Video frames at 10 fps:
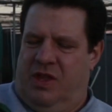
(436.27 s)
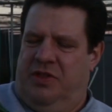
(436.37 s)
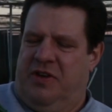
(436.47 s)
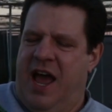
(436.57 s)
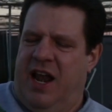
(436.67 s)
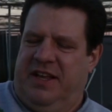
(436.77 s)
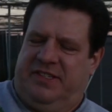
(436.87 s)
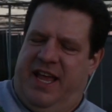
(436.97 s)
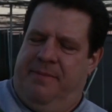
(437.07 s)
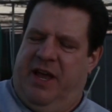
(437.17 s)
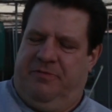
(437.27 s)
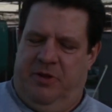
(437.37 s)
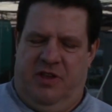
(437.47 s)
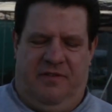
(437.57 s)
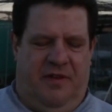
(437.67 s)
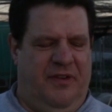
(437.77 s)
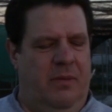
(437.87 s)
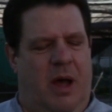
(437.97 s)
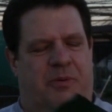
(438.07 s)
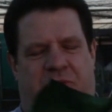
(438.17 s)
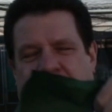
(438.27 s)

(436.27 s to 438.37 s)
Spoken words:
they're kind of like sandbags, but you fill them up with